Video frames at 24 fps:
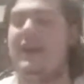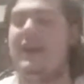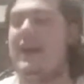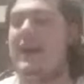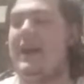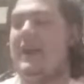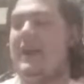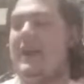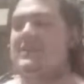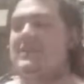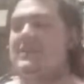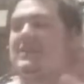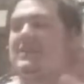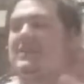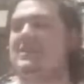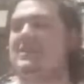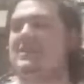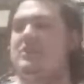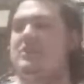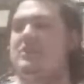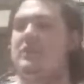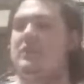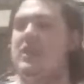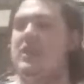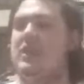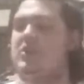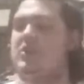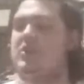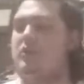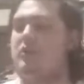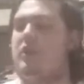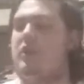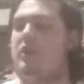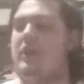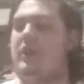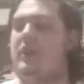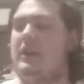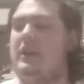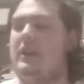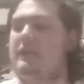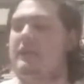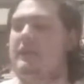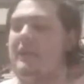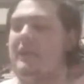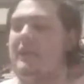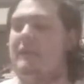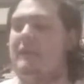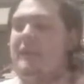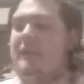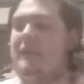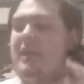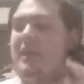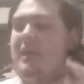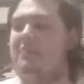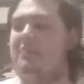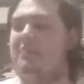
I just do a drawing of what I'd